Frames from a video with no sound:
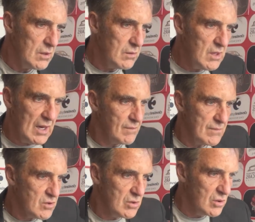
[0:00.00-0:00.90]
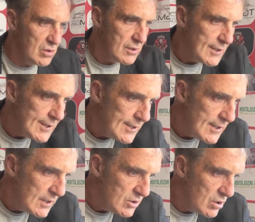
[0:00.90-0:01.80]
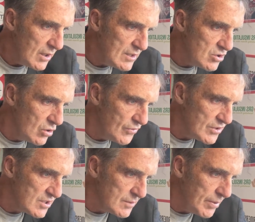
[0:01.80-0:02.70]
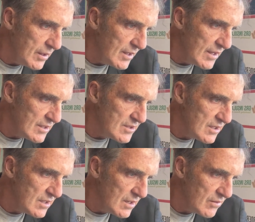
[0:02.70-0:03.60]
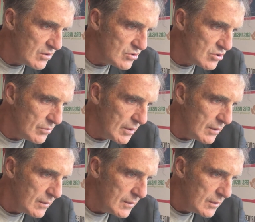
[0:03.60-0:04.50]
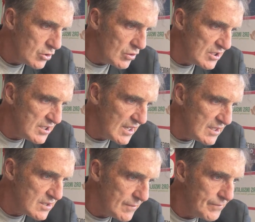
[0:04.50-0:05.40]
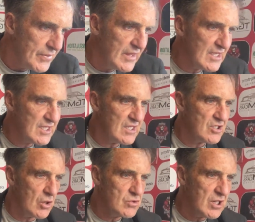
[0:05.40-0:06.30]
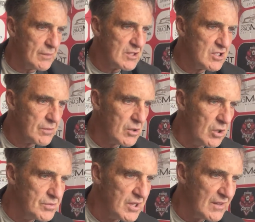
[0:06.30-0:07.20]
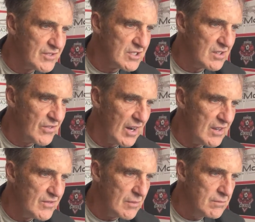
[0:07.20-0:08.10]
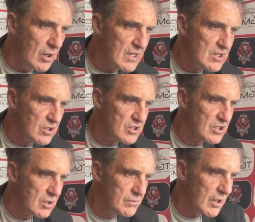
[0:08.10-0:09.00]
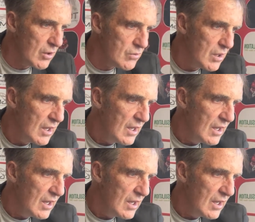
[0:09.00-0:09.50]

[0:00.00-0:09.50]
Yeah, so let's hope for stability next season. Have a good summer. Tony says, this is how championship clubs have to survive. The money doesn't come down.